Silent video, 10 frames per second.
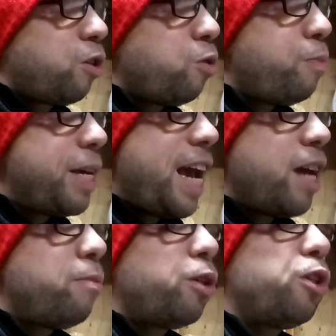be
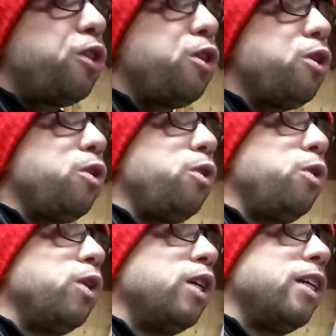able to
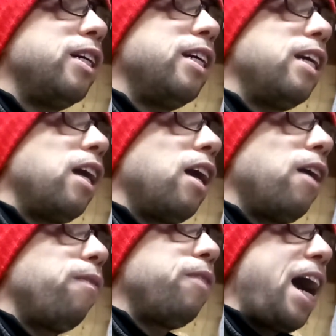
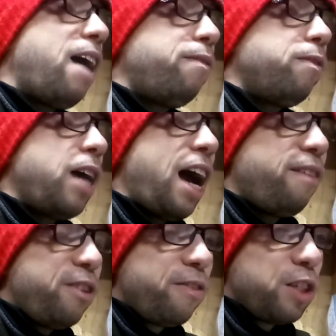
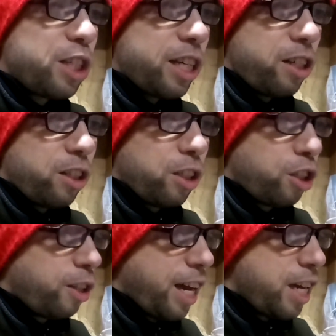have different skills
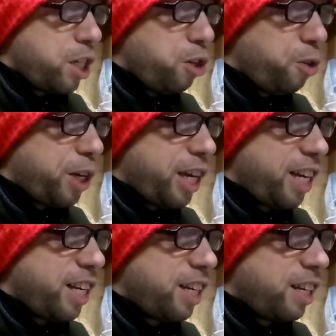so that you
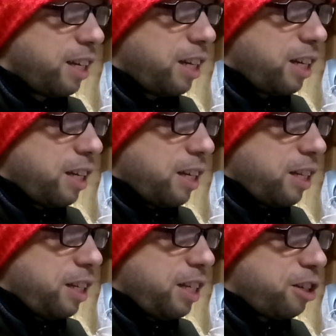can
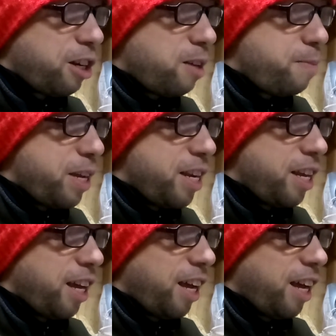determine